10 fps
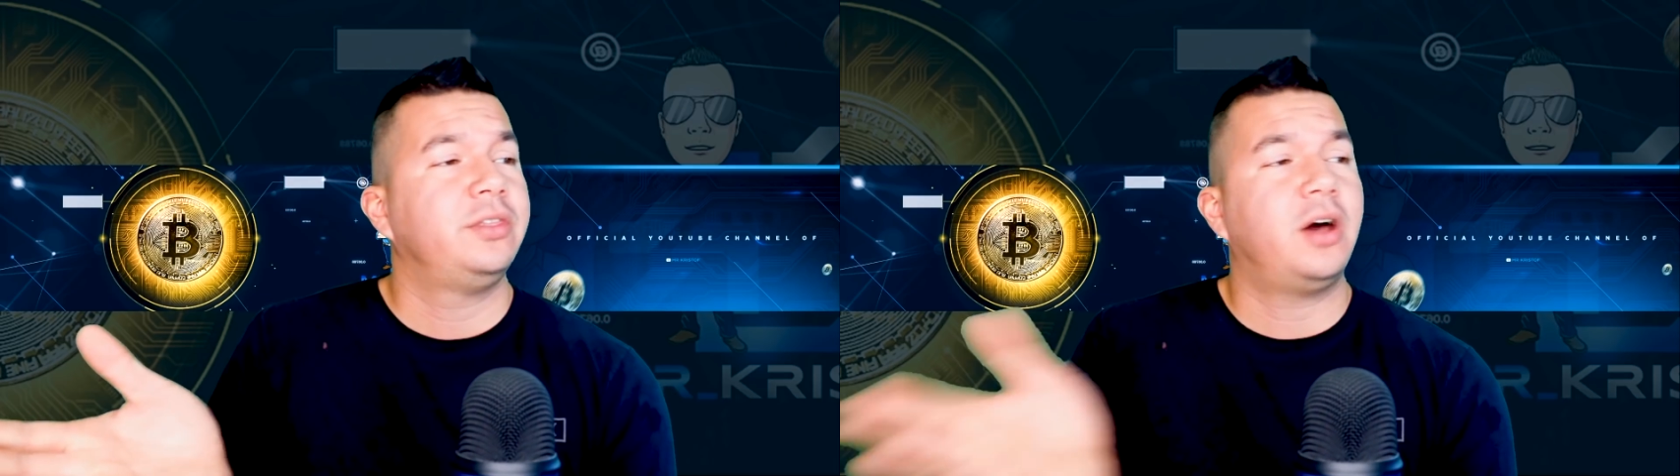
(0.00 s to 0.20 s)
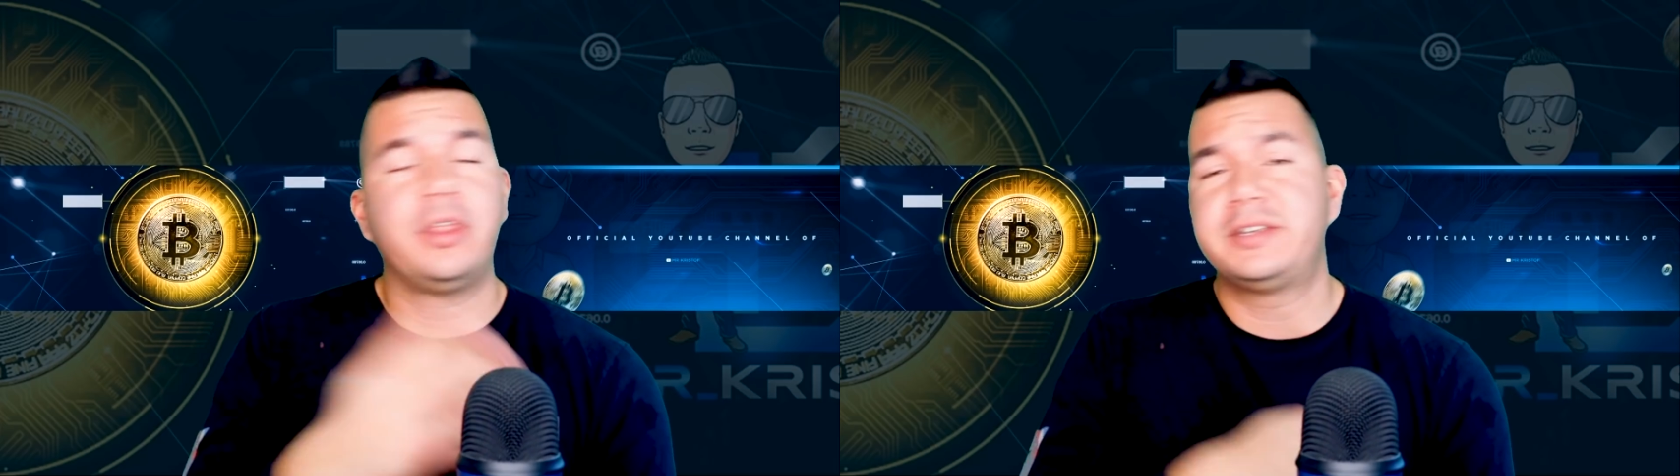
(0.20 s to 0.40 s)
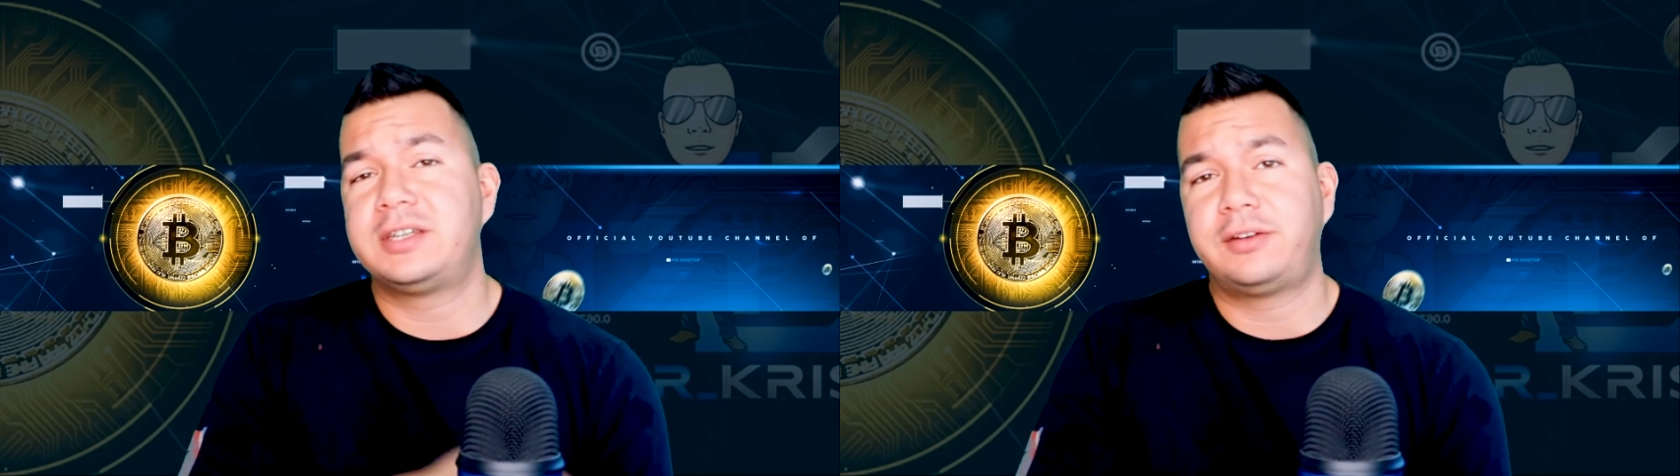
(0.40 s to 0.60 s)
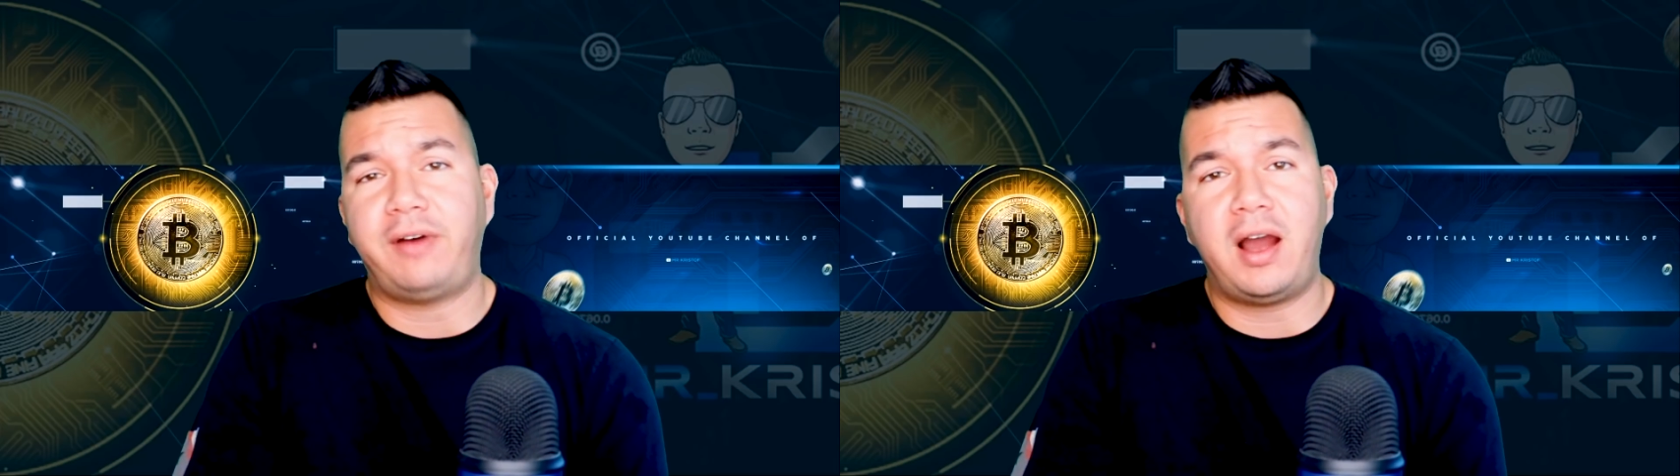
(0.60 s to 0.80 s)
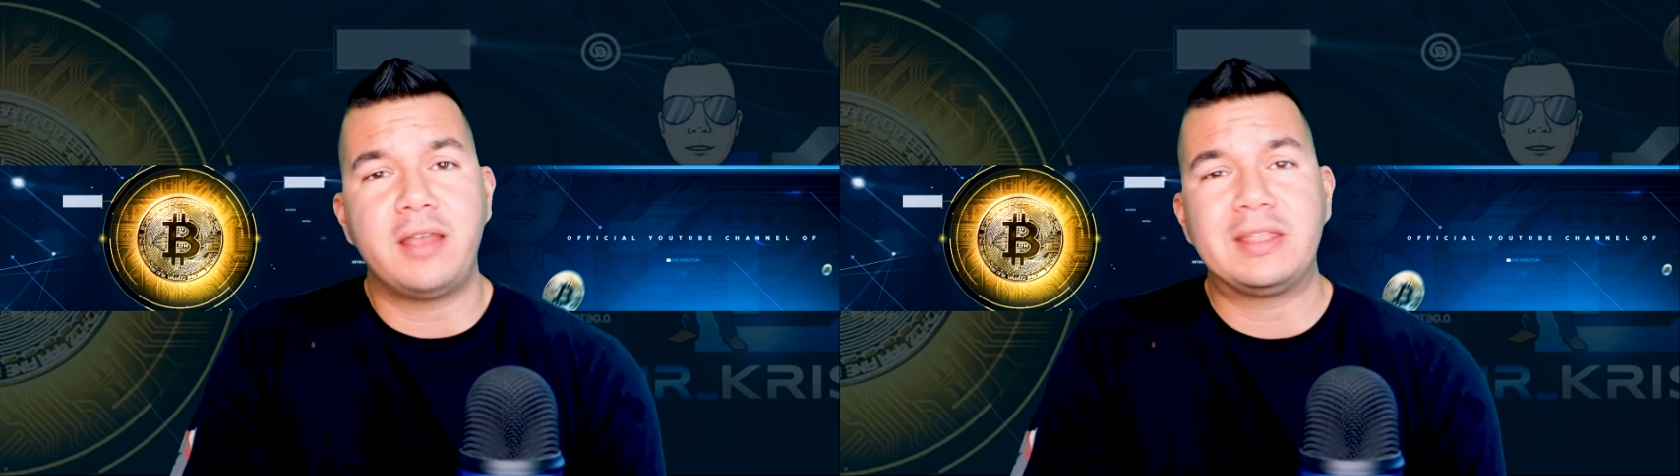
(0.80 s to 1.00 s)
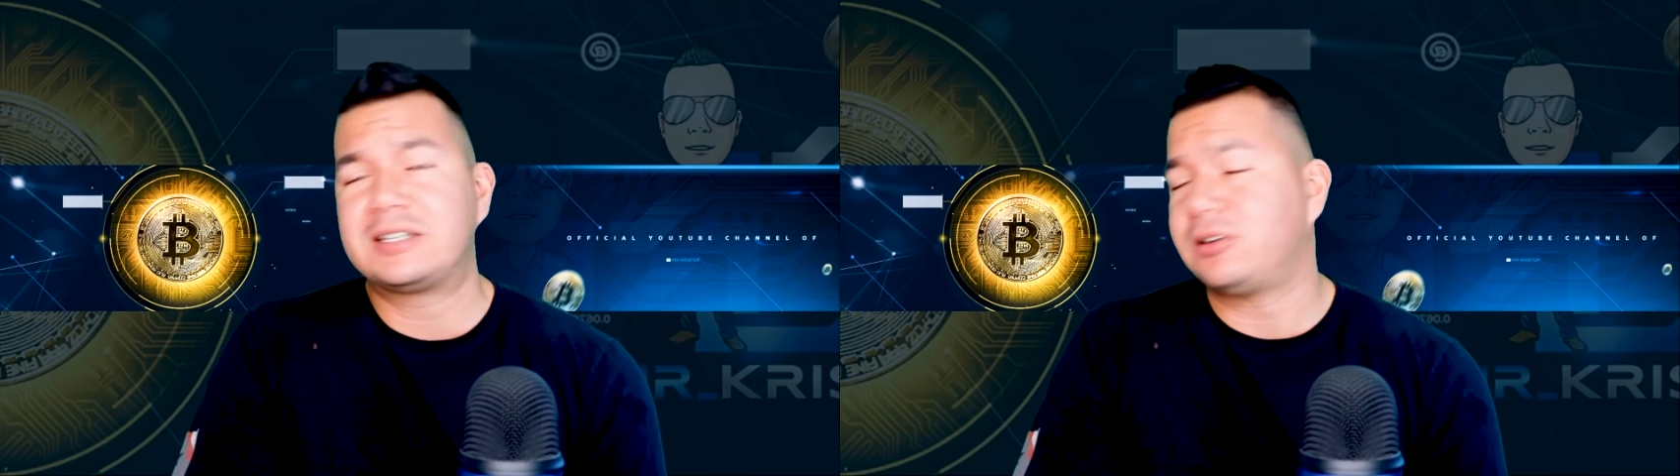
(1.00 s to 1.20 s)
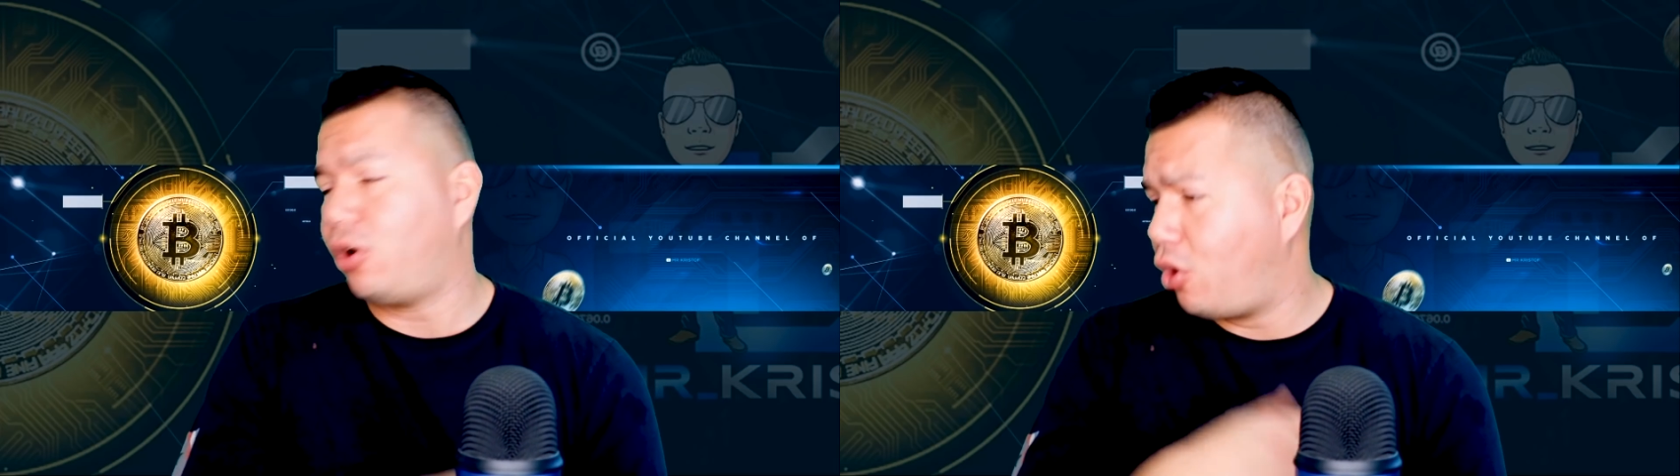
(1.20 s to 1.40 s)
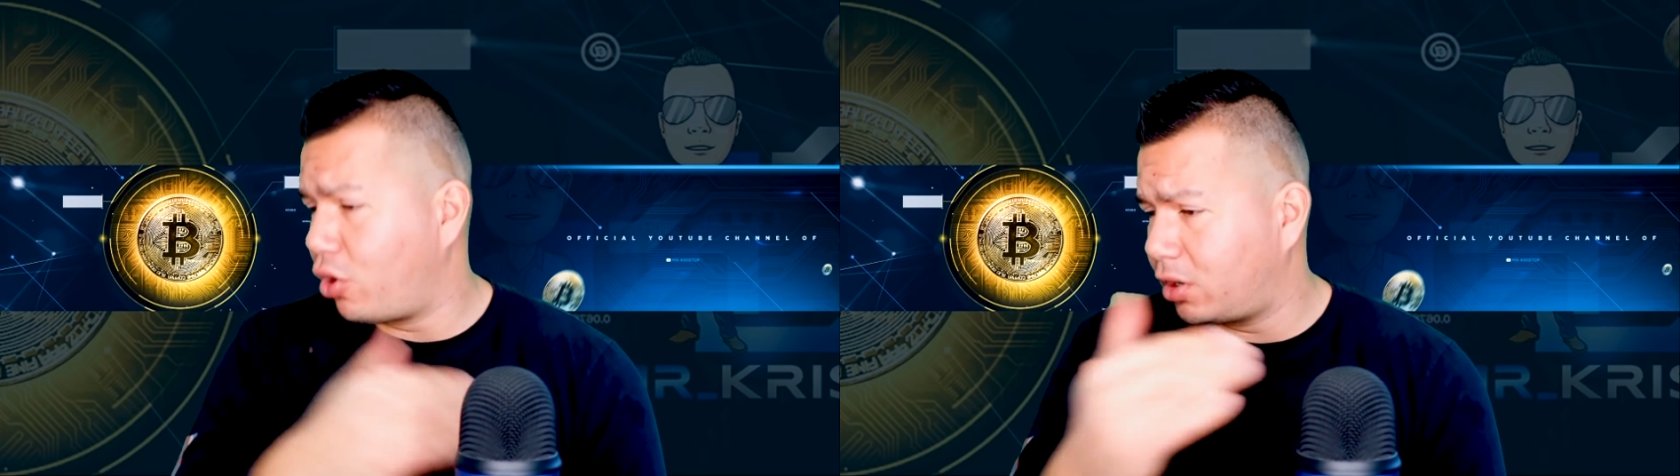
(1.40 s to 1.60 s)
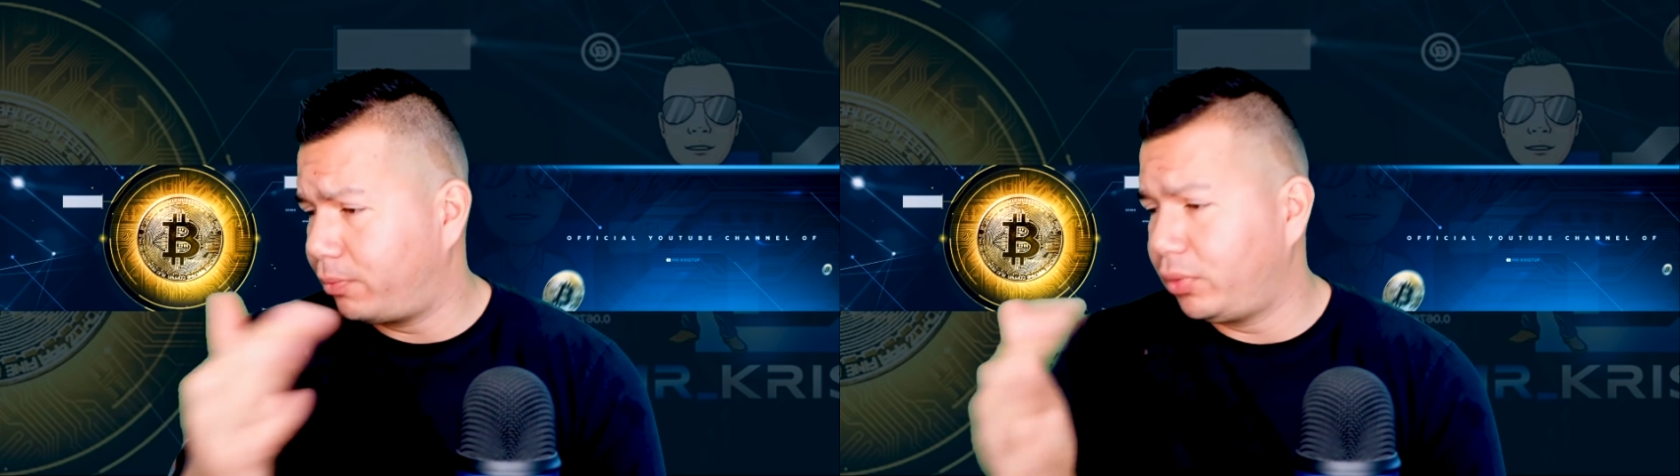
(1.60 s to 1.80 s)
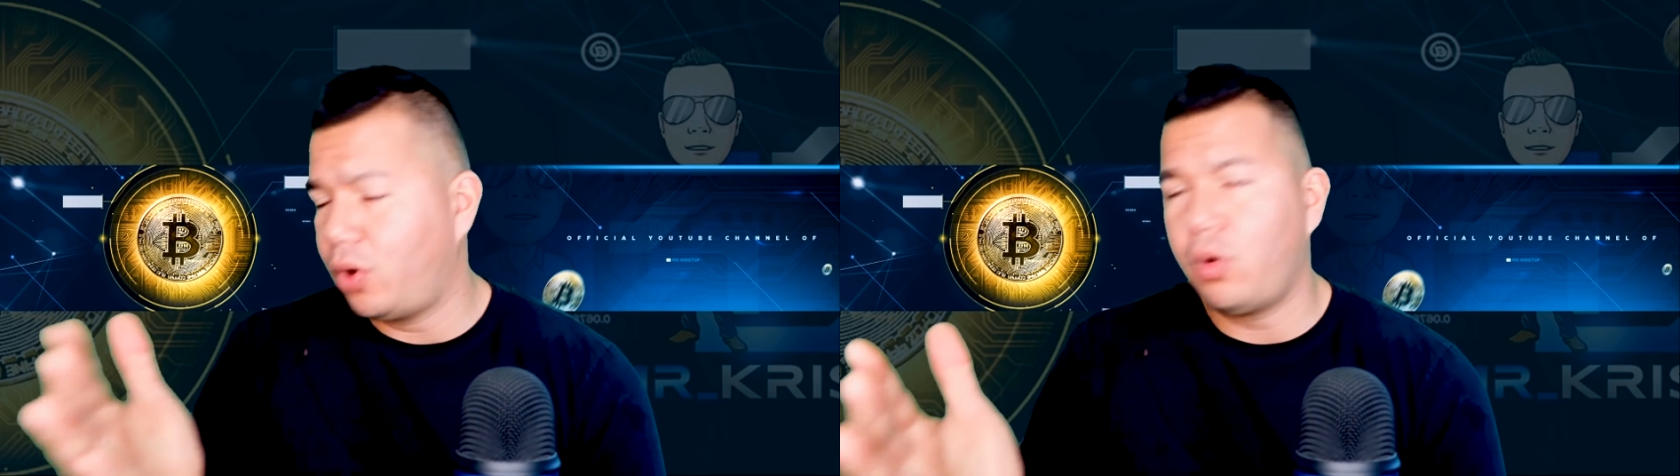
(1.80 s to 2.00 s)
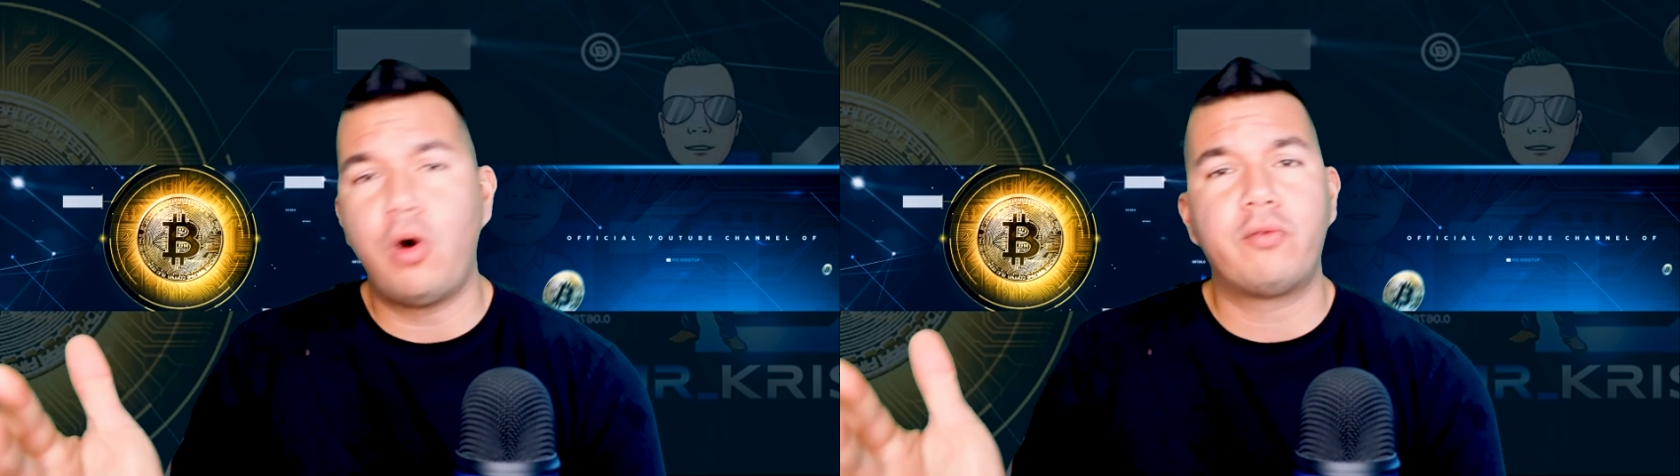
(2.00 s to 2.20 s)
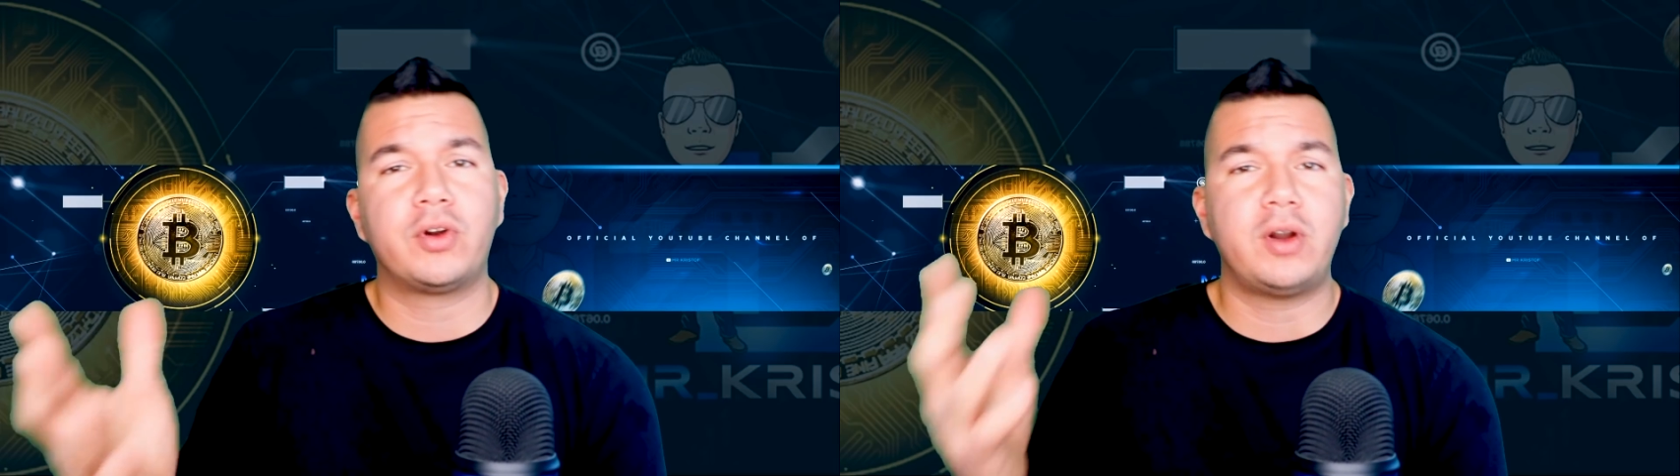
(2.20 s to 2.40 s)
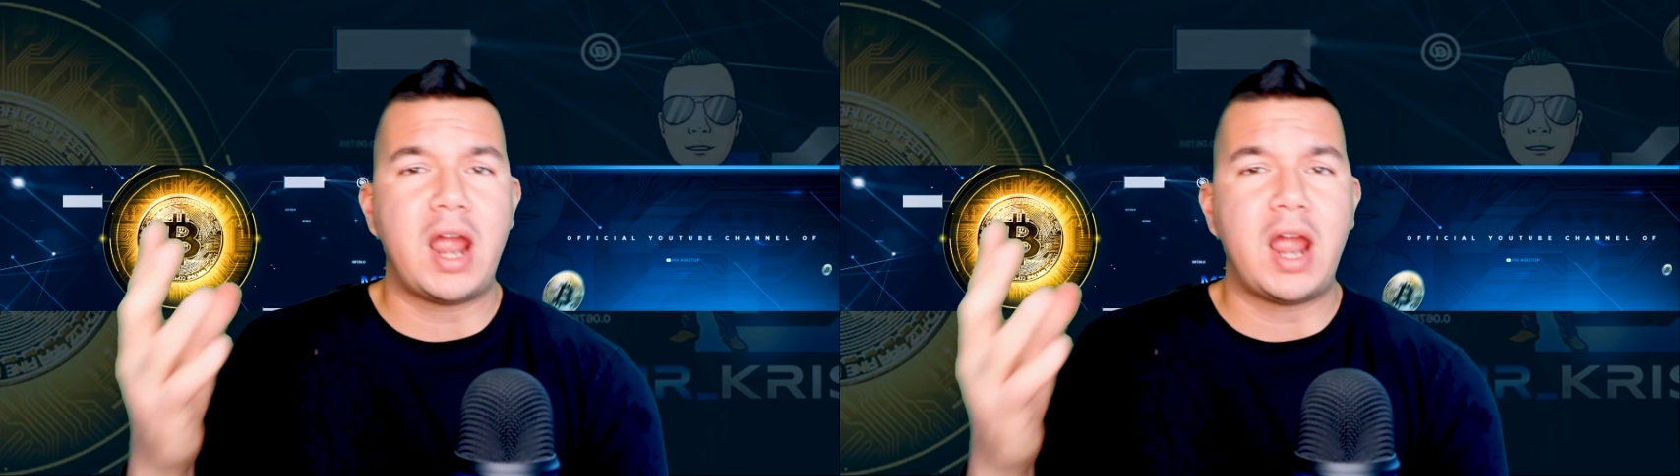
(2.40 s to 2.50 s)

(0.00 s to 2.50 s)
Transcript: All no, this is fine. This is all going to blow over.